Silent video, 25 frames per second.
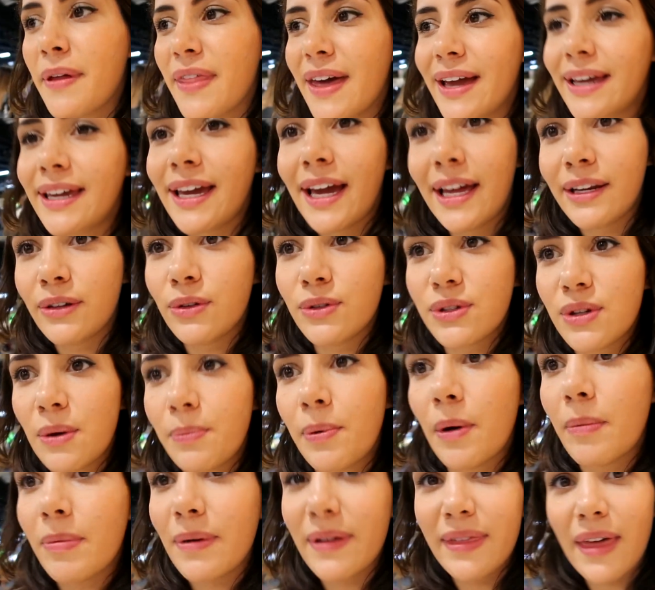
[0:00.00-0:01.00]
but their candles are
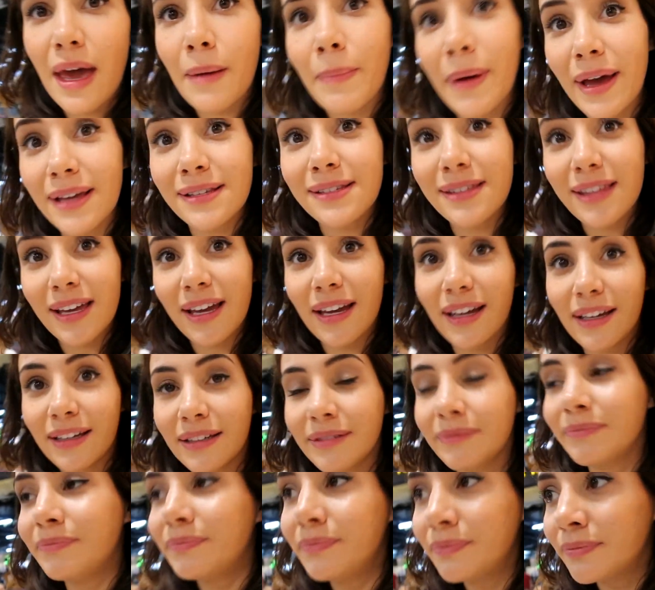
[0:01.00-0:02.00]
probably their best thing.
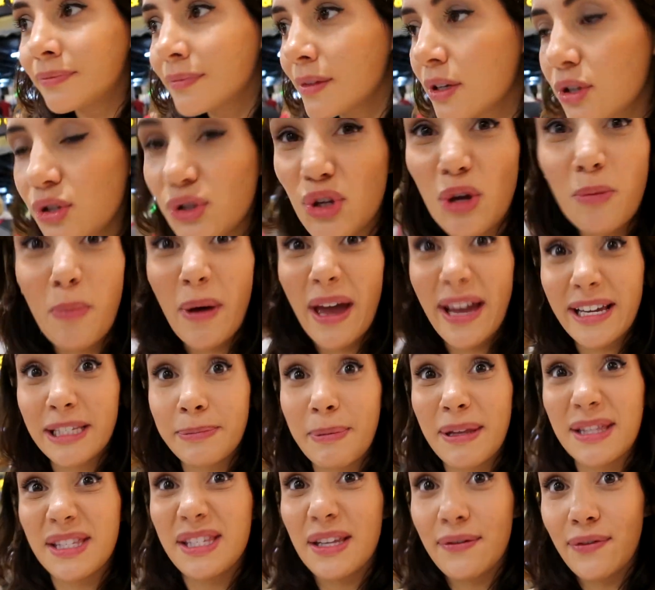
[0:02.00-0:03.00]
Super
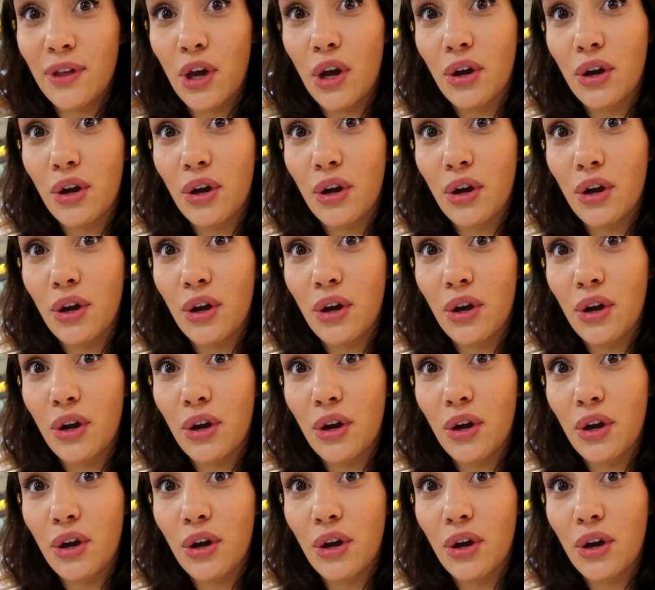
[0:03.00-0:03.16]
expensive